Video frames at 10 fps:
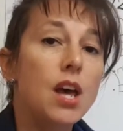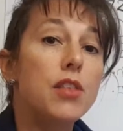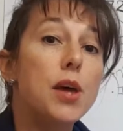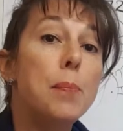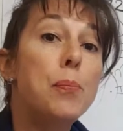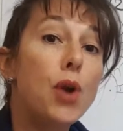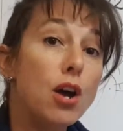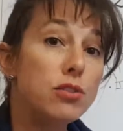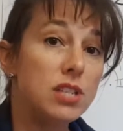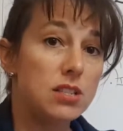The
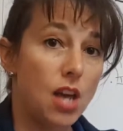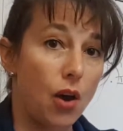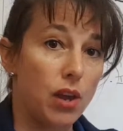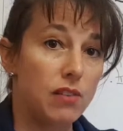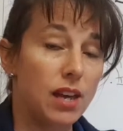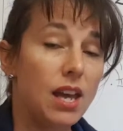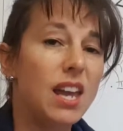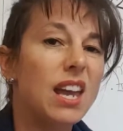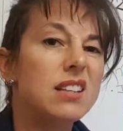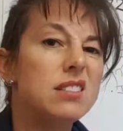process, however,
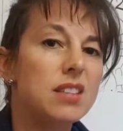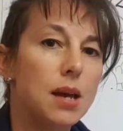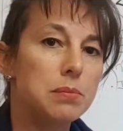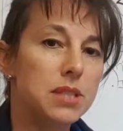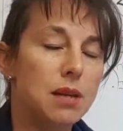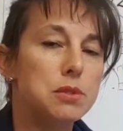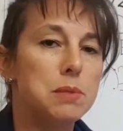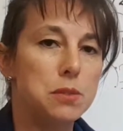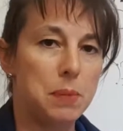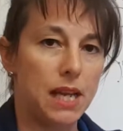can sometimes be
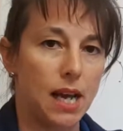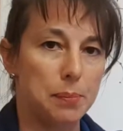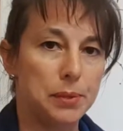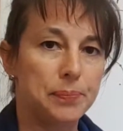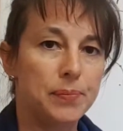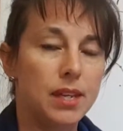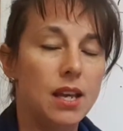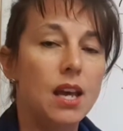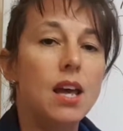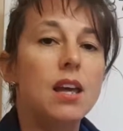sped up.
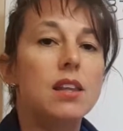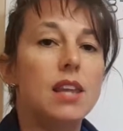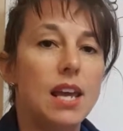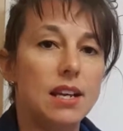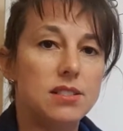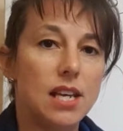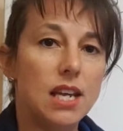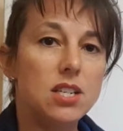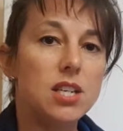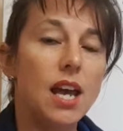The
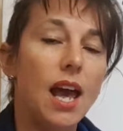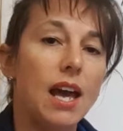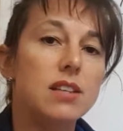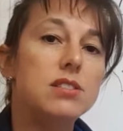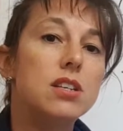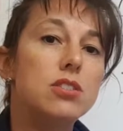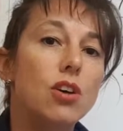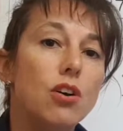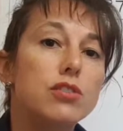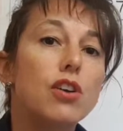executor has the
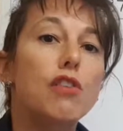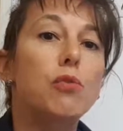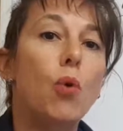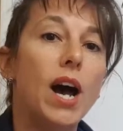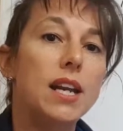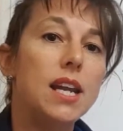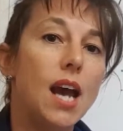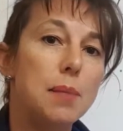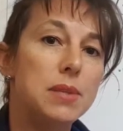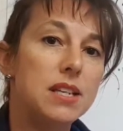task of winding
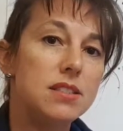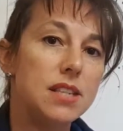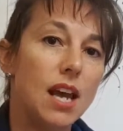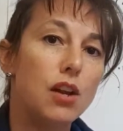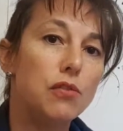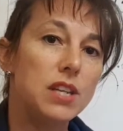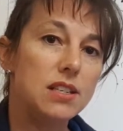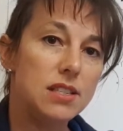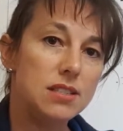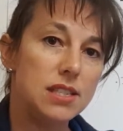up the estate of the
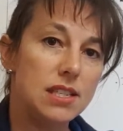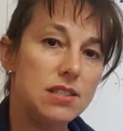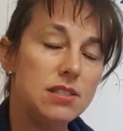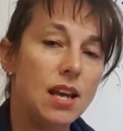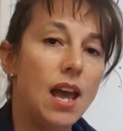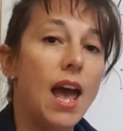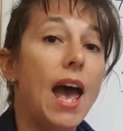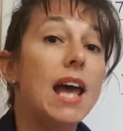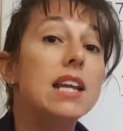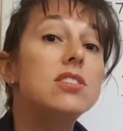deceased
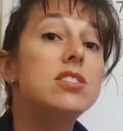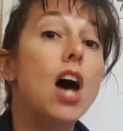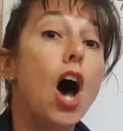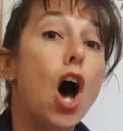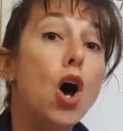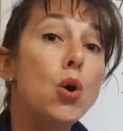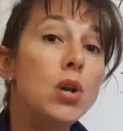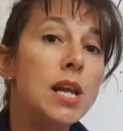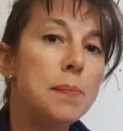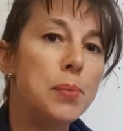and is the
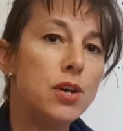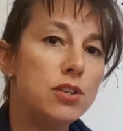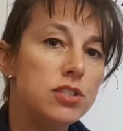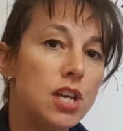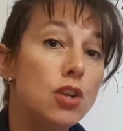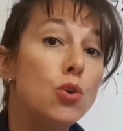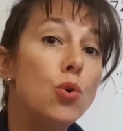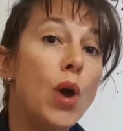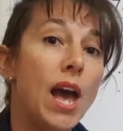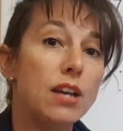only person who
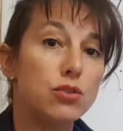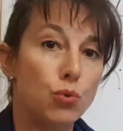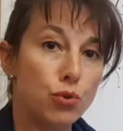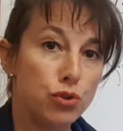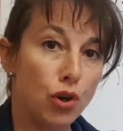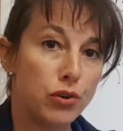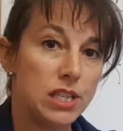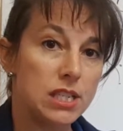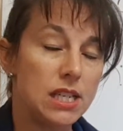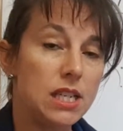has
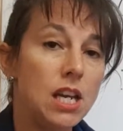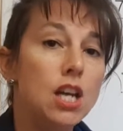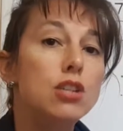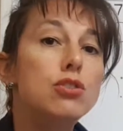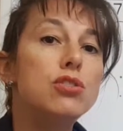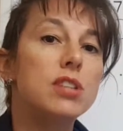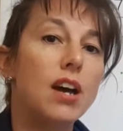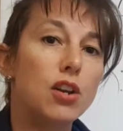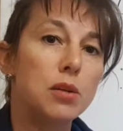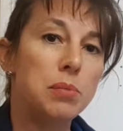authority to
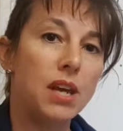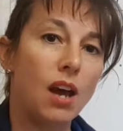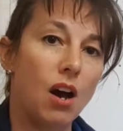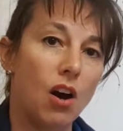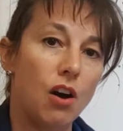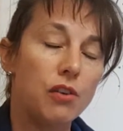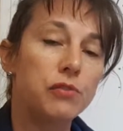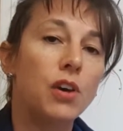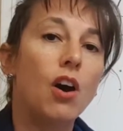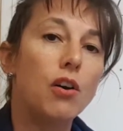sign on behalf
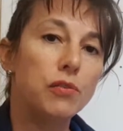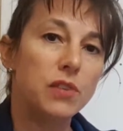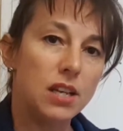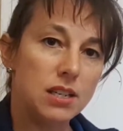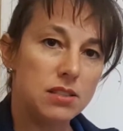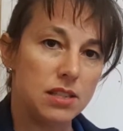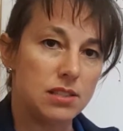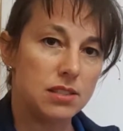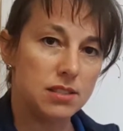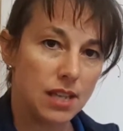of a
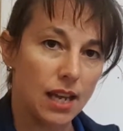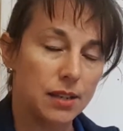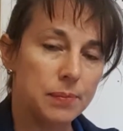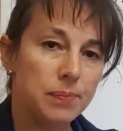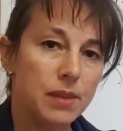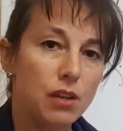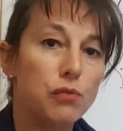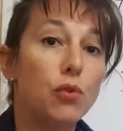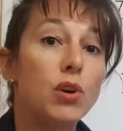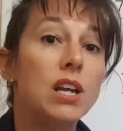deceased estate.
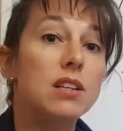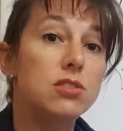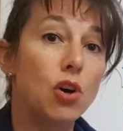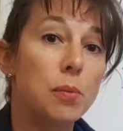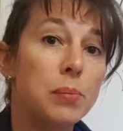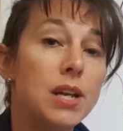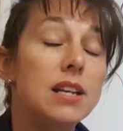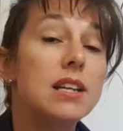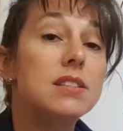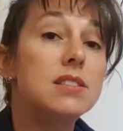For an example,
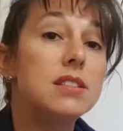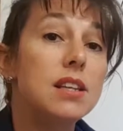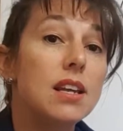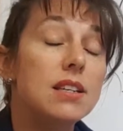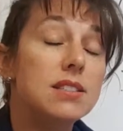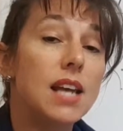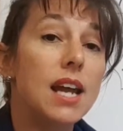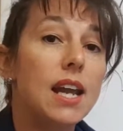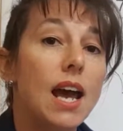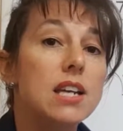an
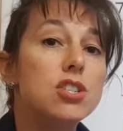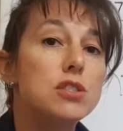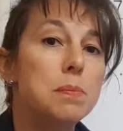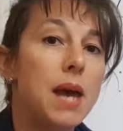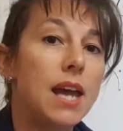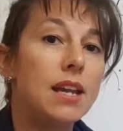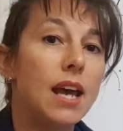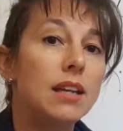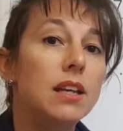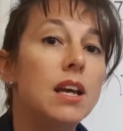estate agent's
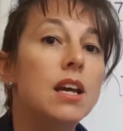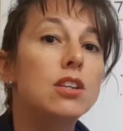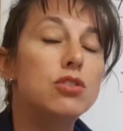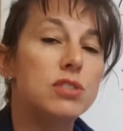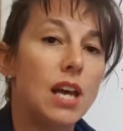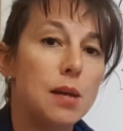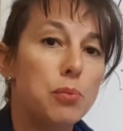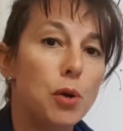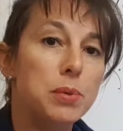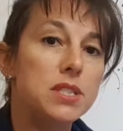mandate to sell a
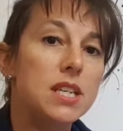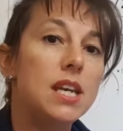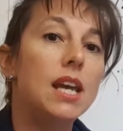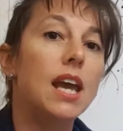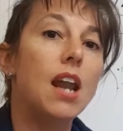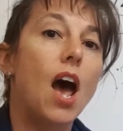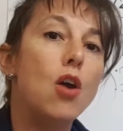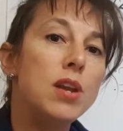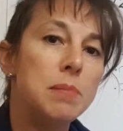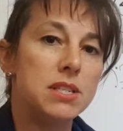property can
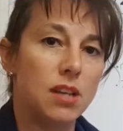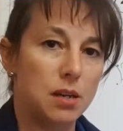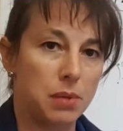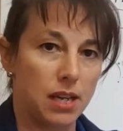only be signed by